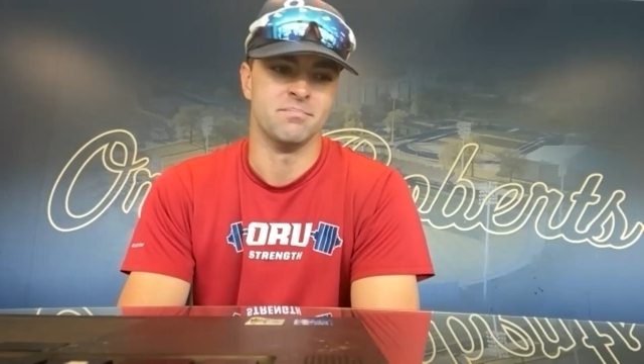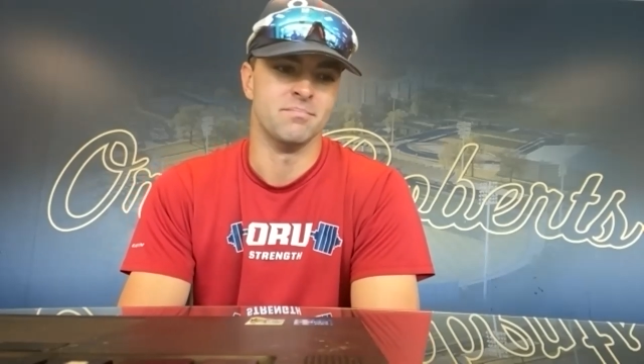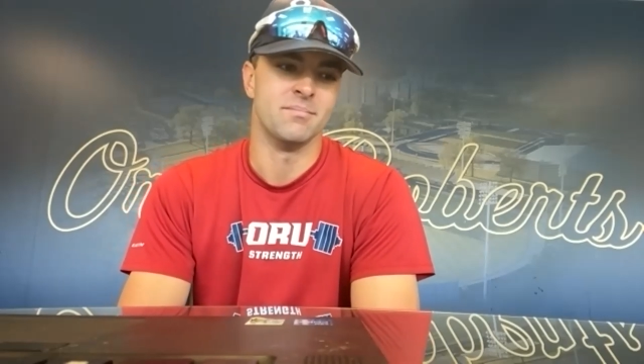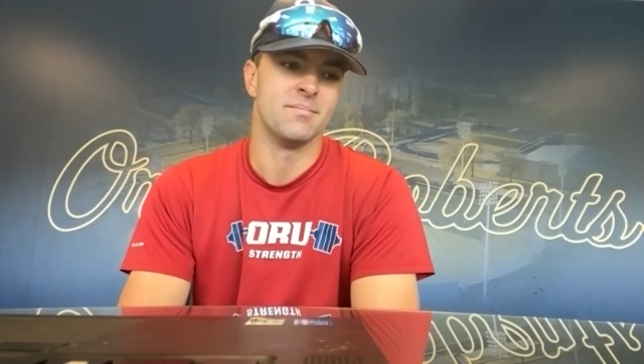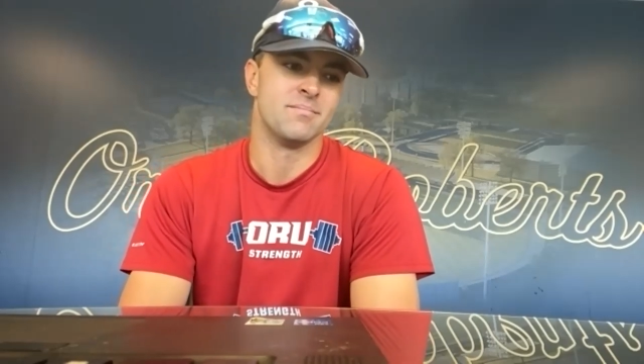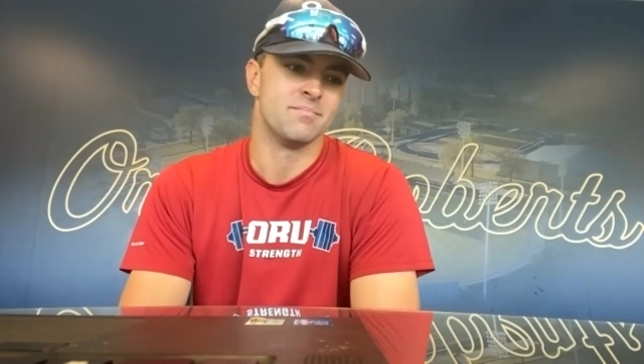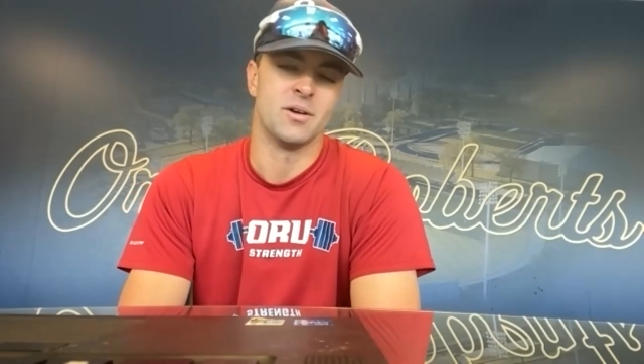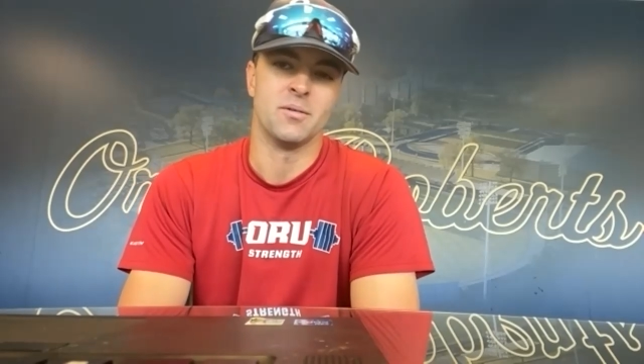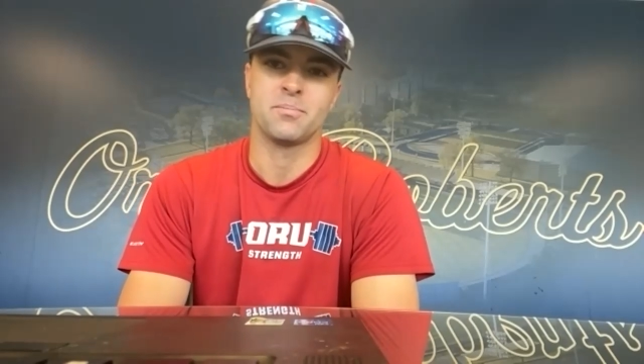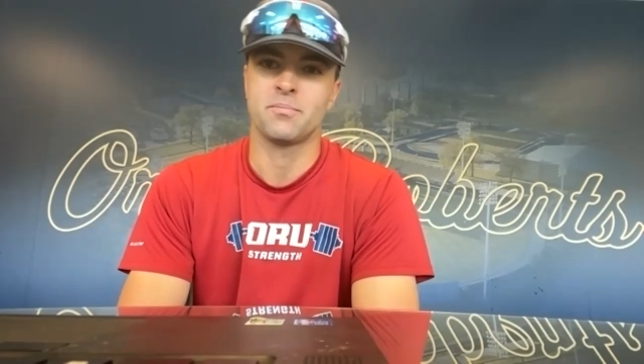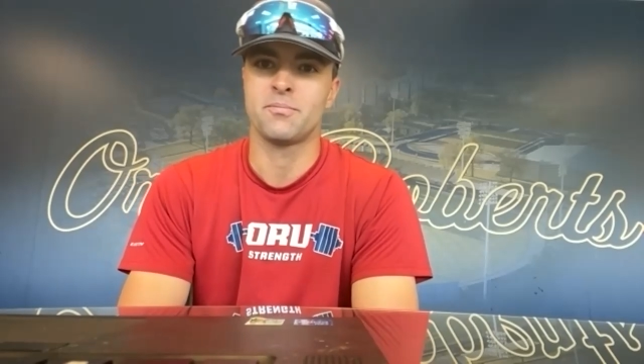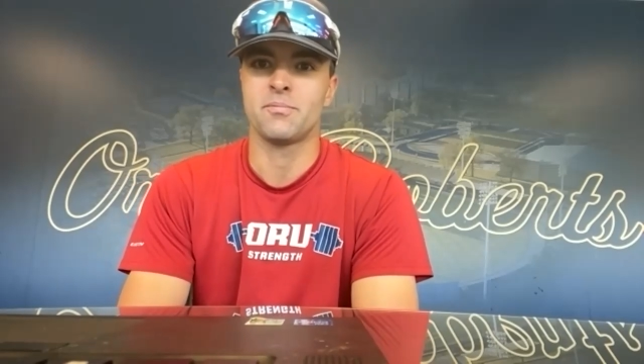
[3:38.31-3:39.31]
a
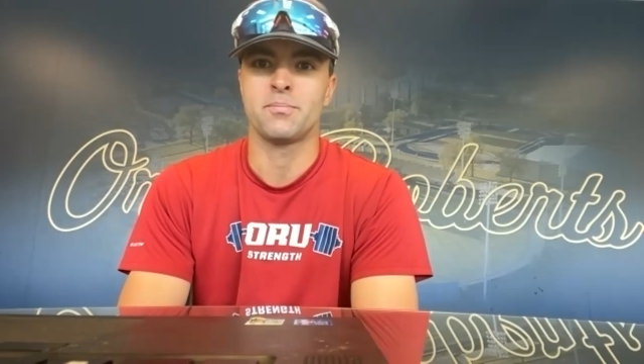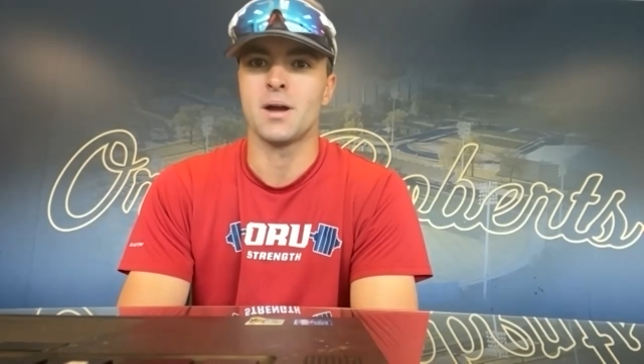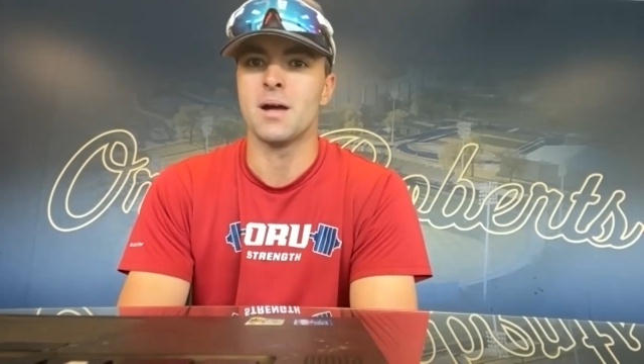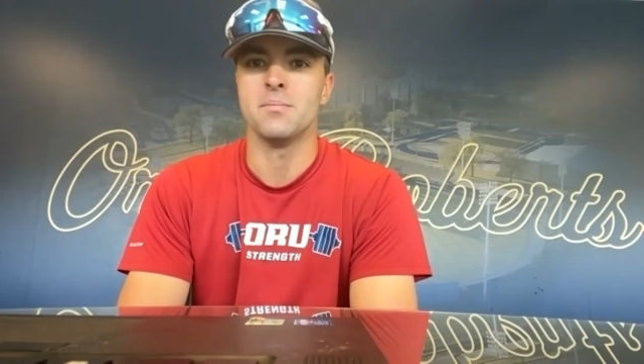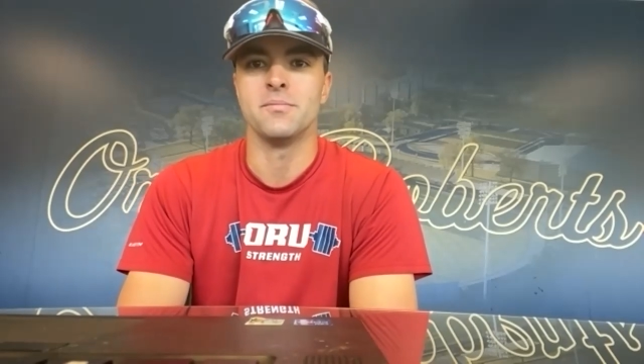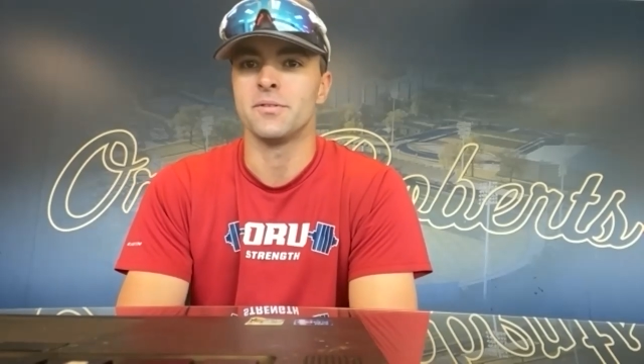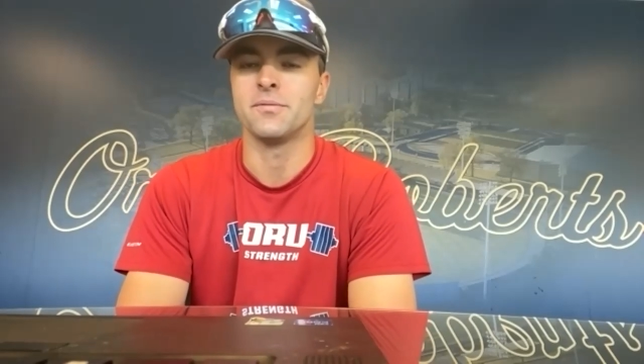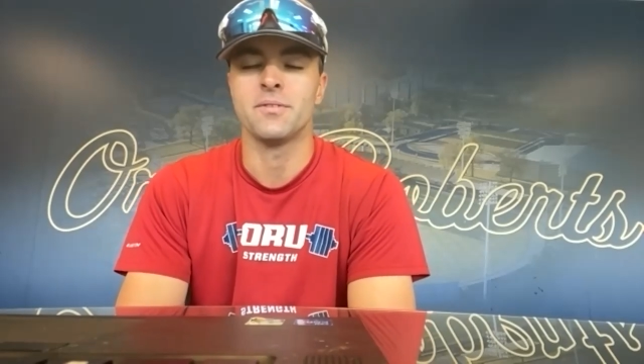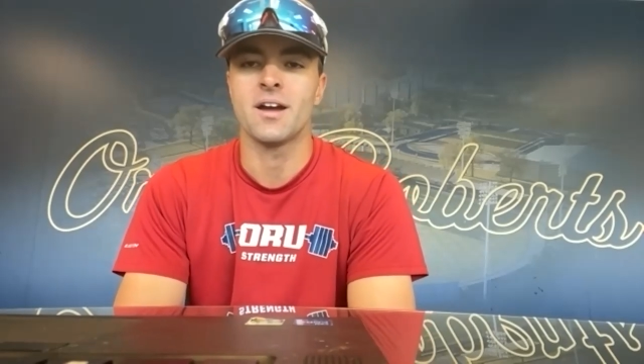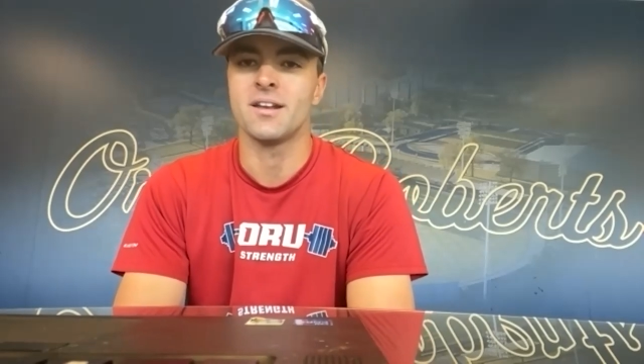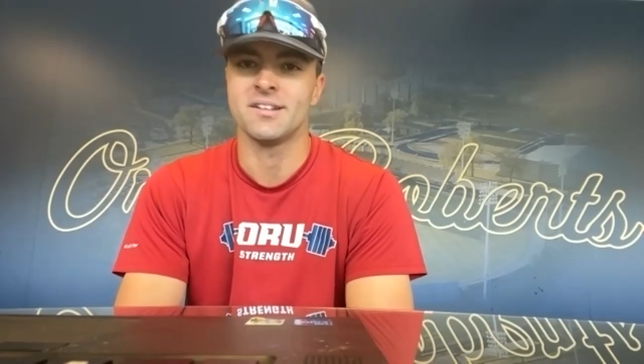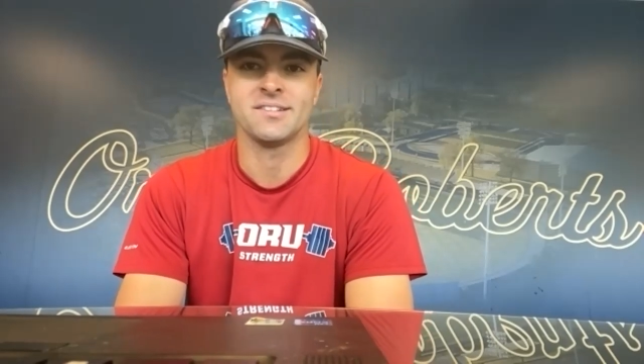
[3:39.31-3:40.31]
problem for
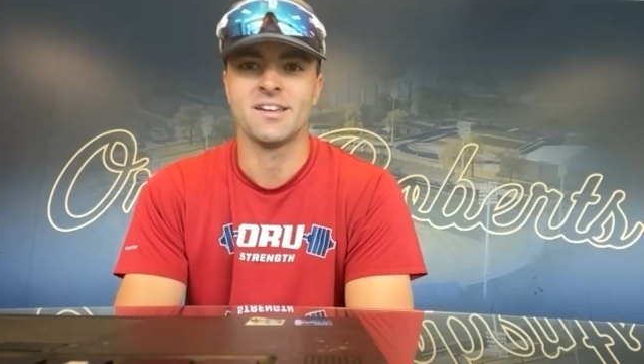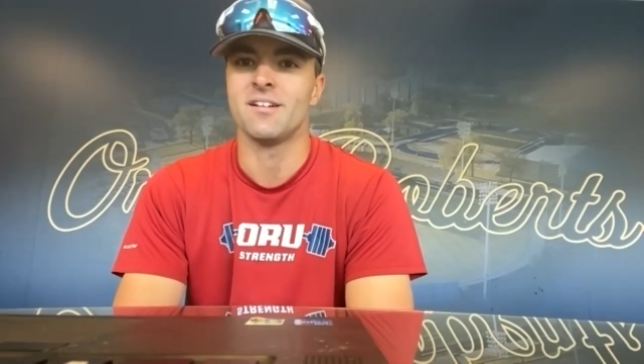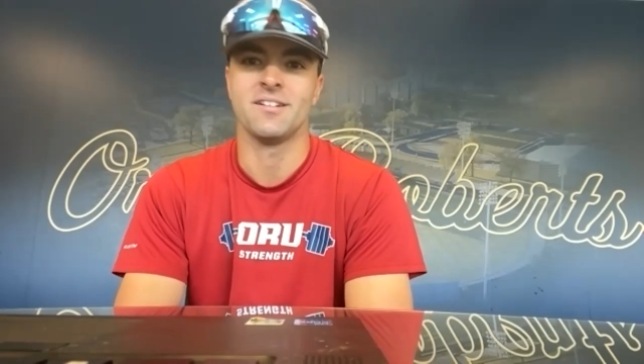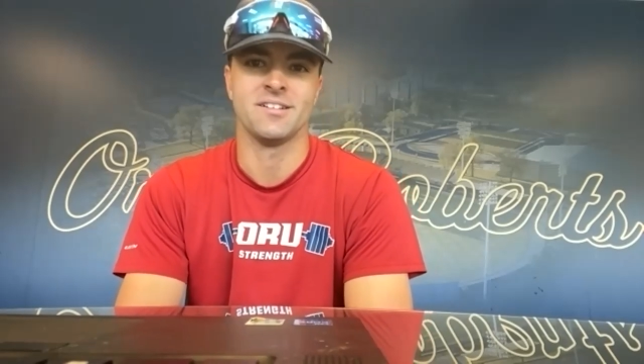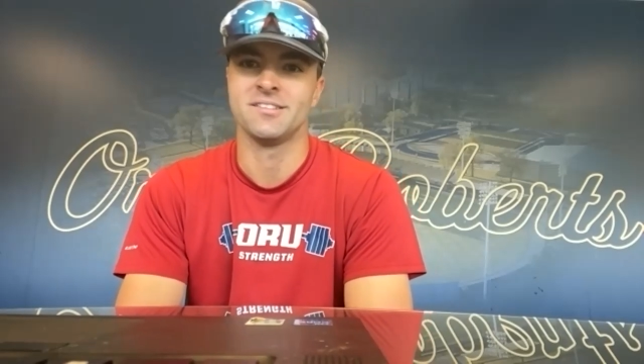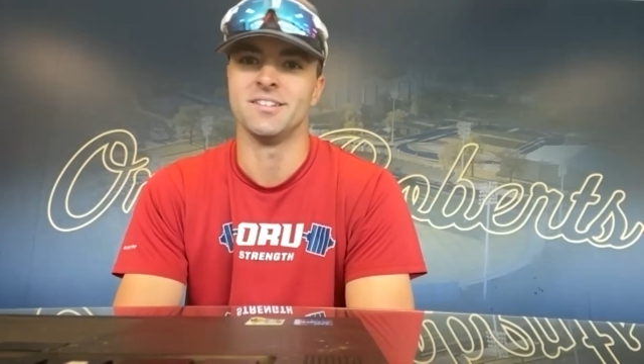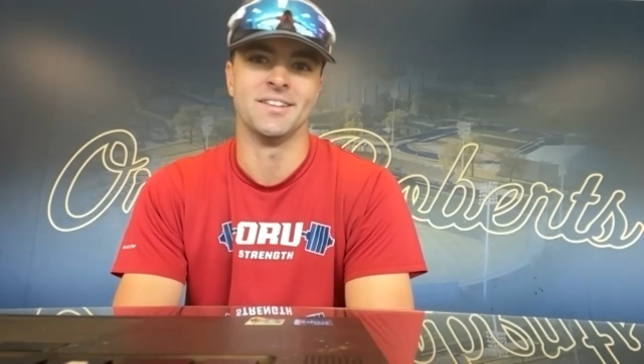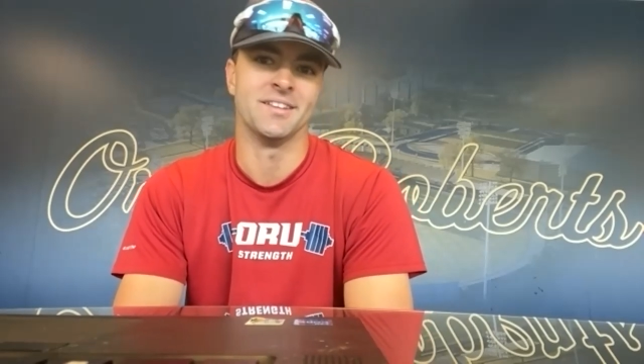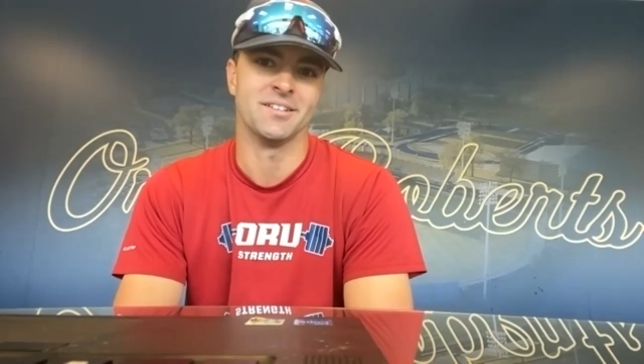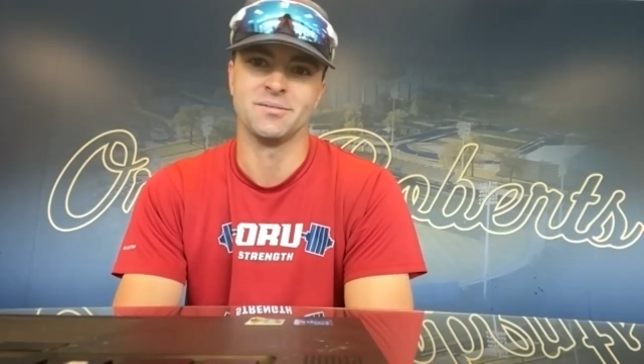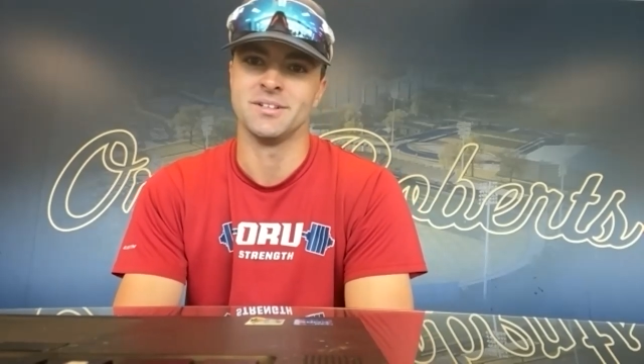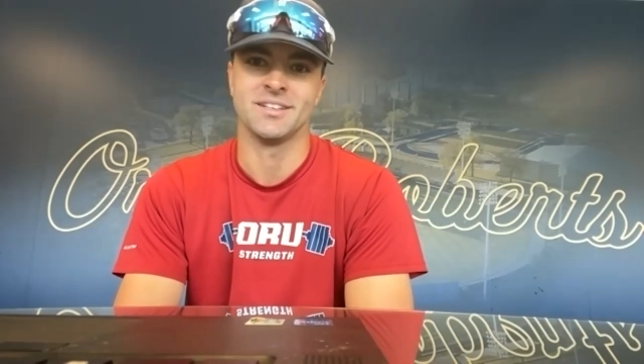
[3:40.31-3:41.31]
Friday, Saturday, and Sunday
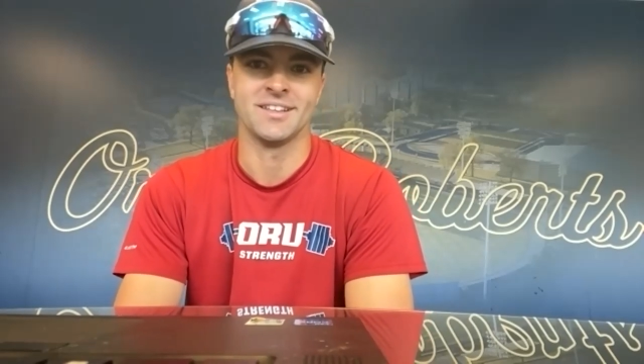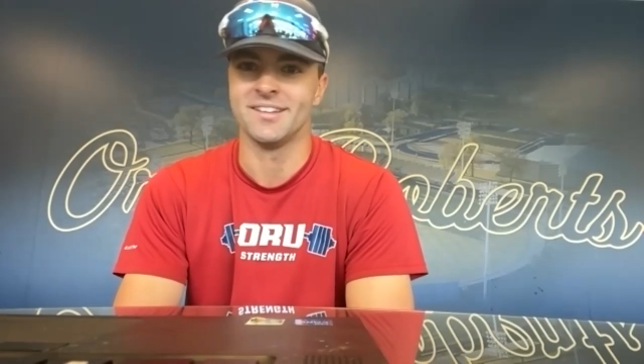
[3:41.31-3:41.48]
this weekend.